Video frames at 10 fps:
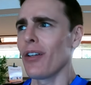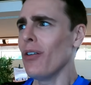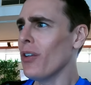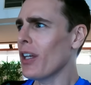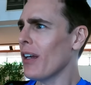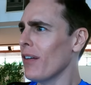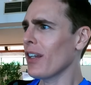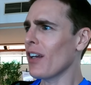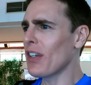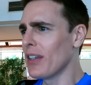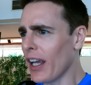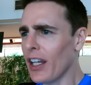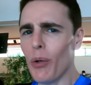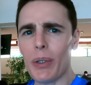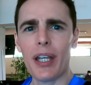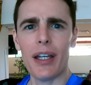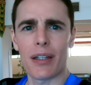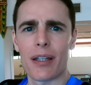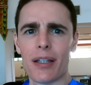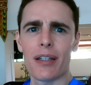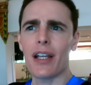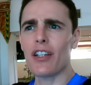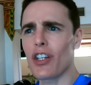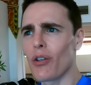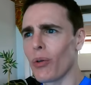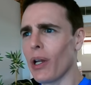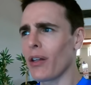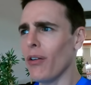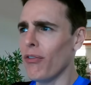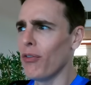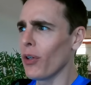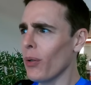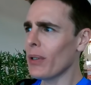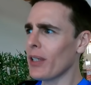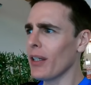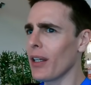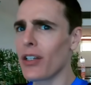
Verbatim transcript: You know, they, get, they give you 9 out of 10 nasi goreng, not 4 out of 10